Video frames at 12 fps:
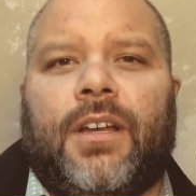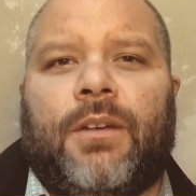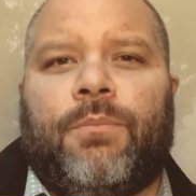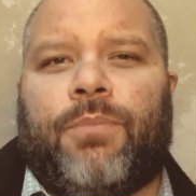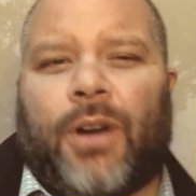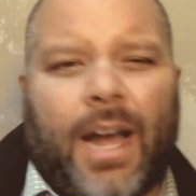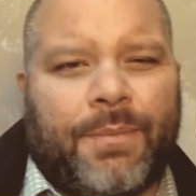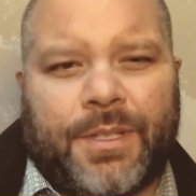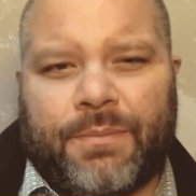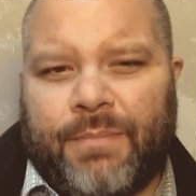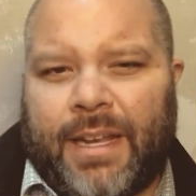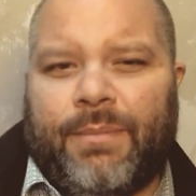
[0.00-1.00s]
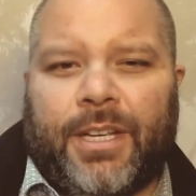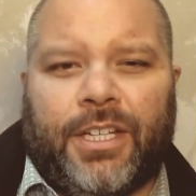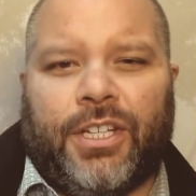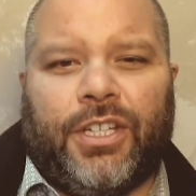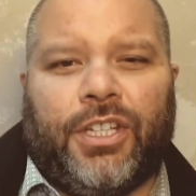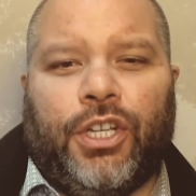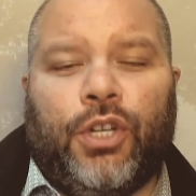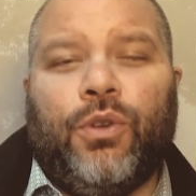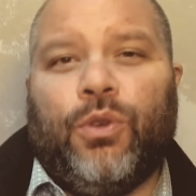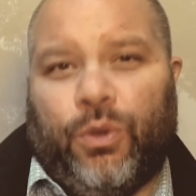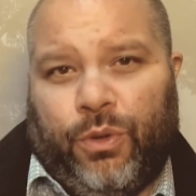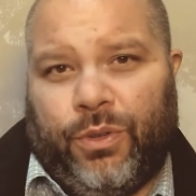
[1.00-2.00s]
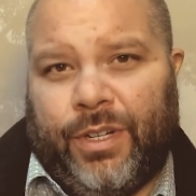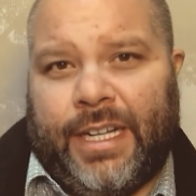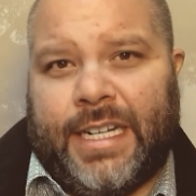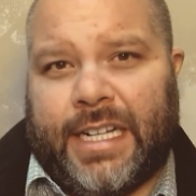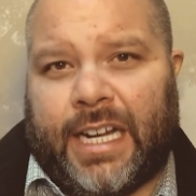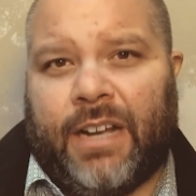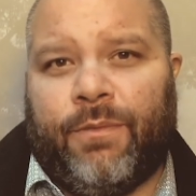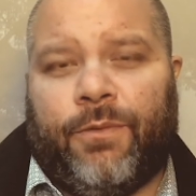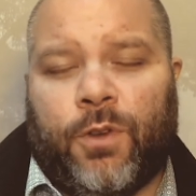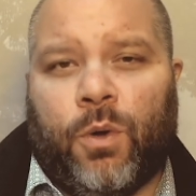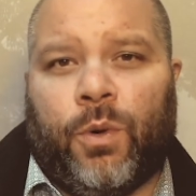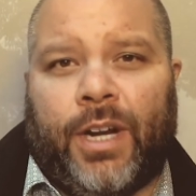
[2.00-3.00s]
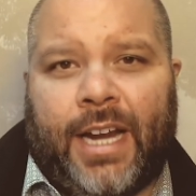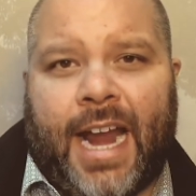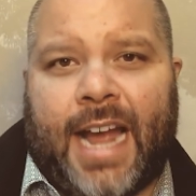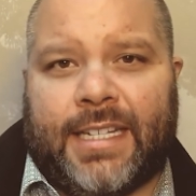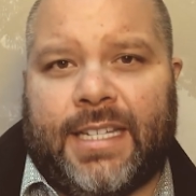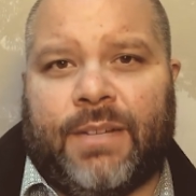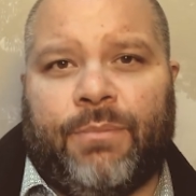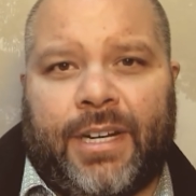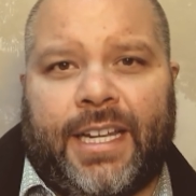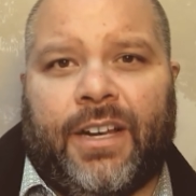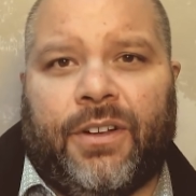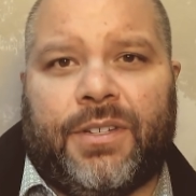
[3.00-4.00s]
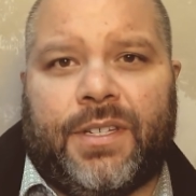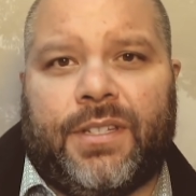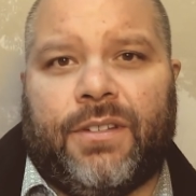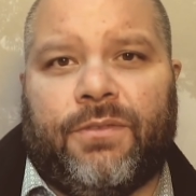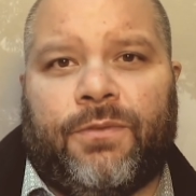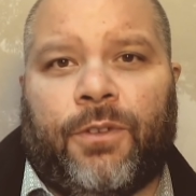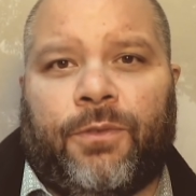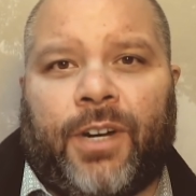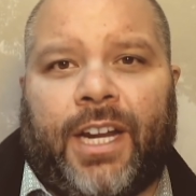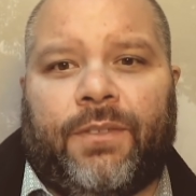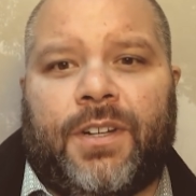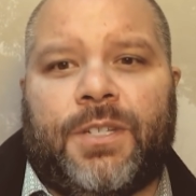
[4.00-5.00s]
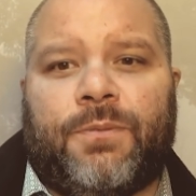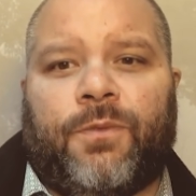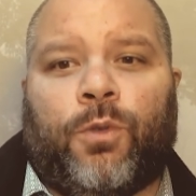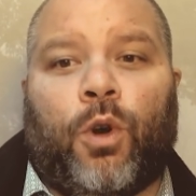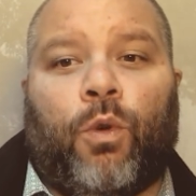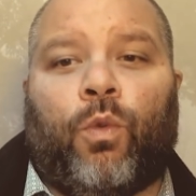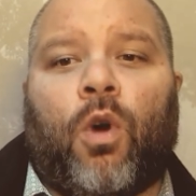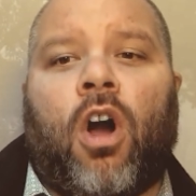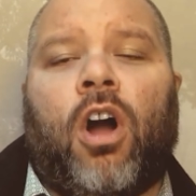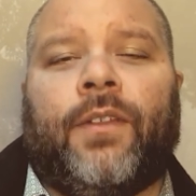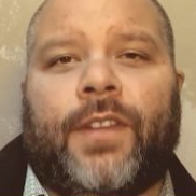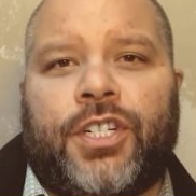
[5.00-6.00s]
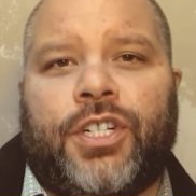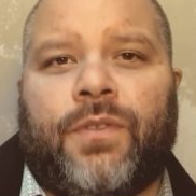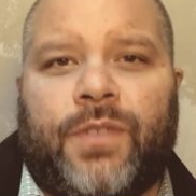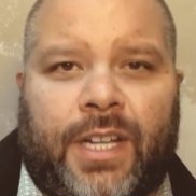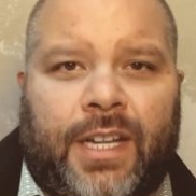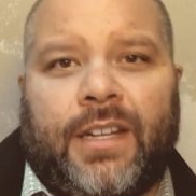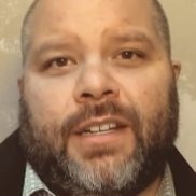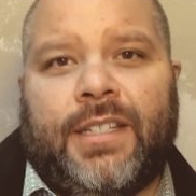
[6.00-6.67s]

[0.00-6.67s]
Perhaps maybe you need to come forward and ask somebody else for forgiveness for a wrong that you've done to